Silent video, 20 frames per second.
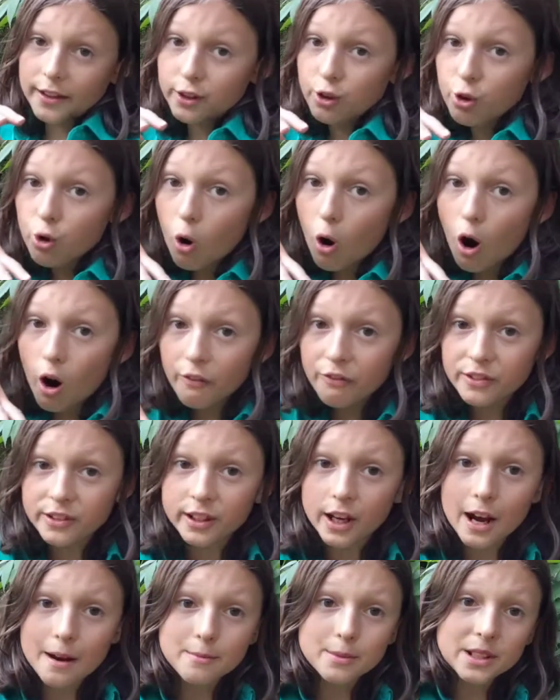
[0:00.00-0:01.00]
you
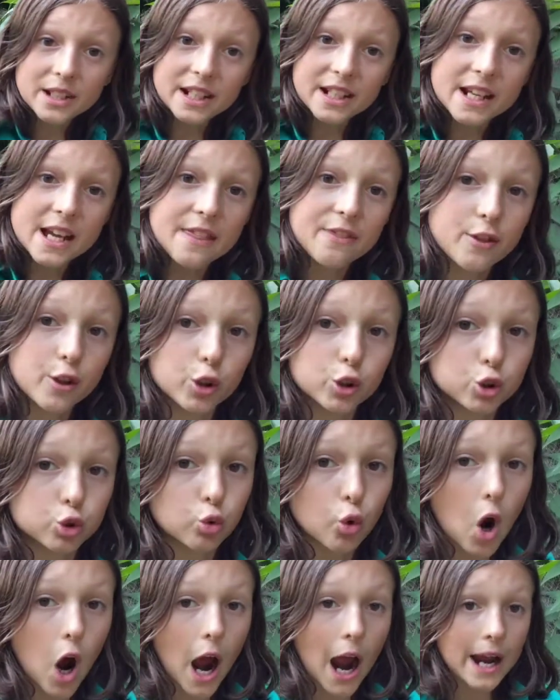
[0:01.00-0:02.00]
oftentimes get the
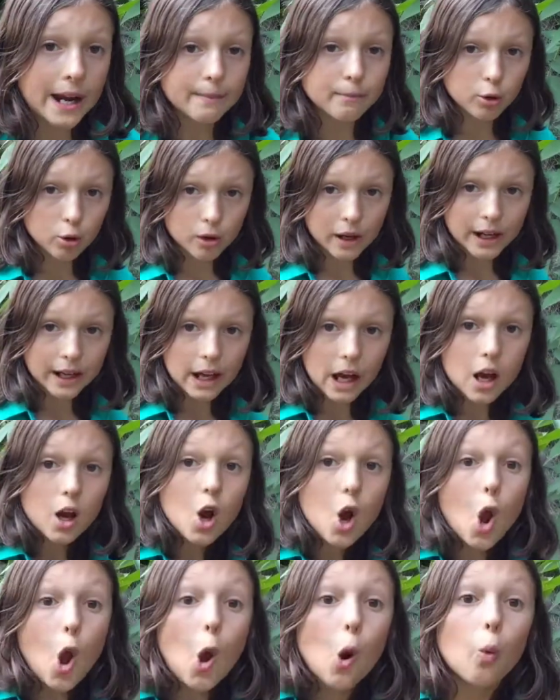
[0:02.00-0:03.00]
dried Moringa,
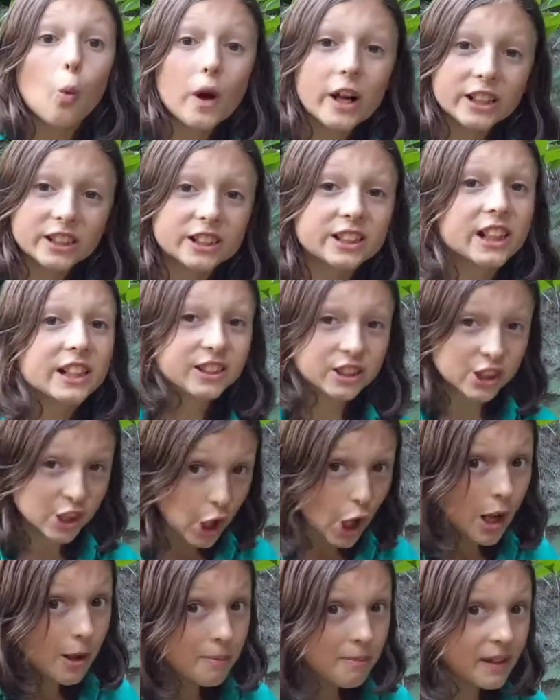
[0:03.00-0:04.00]
which is
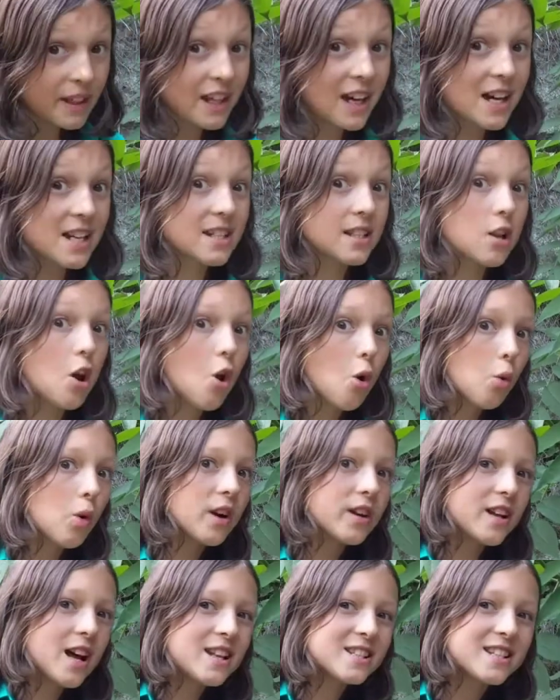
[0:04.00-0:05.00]
good because
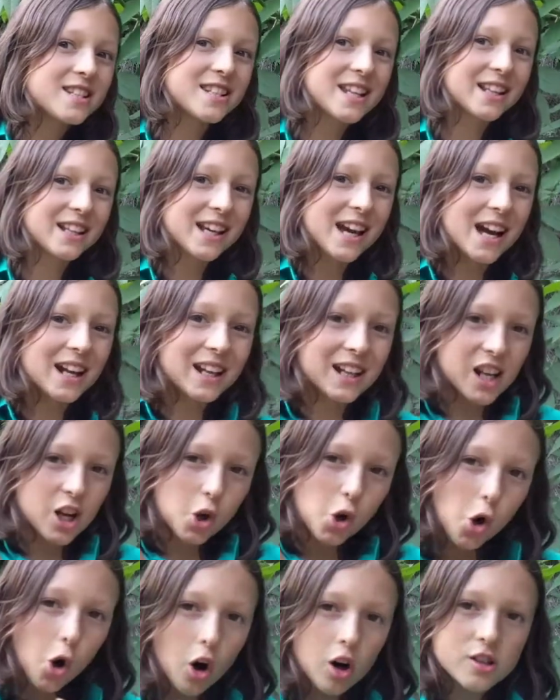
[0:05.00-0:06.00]
what it does is it kind
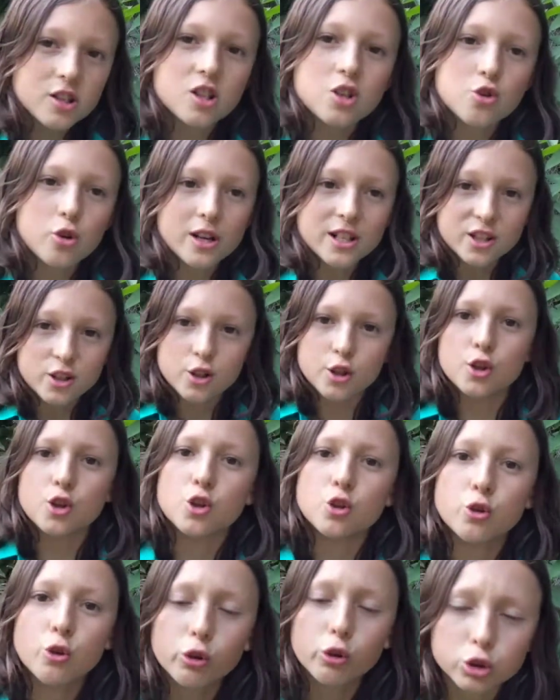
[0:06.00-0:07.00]
of concentrates the
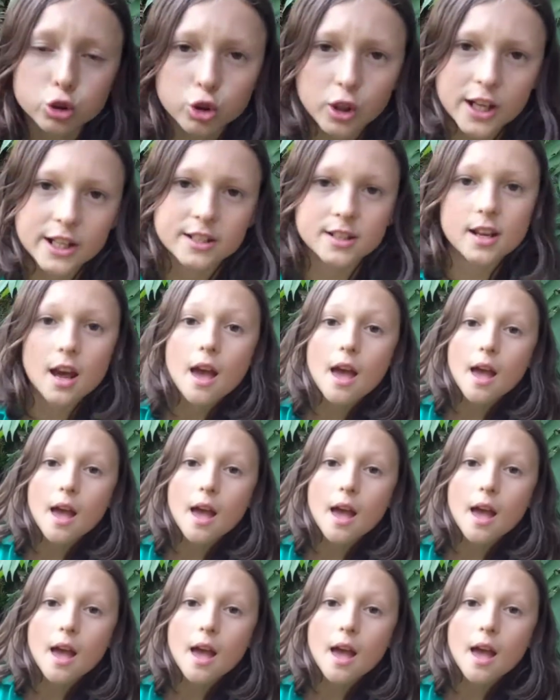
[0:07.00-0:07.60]
nutrients.